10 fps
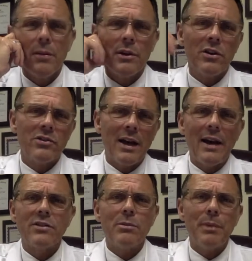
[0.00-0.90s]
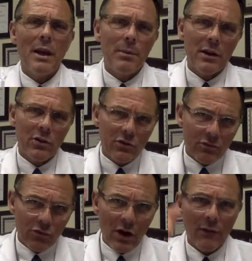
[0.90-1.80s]
because as the baby
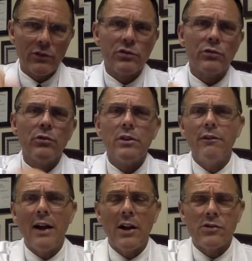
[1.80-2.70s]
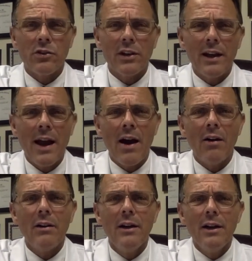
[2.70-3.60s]
travels through the vaginal canal,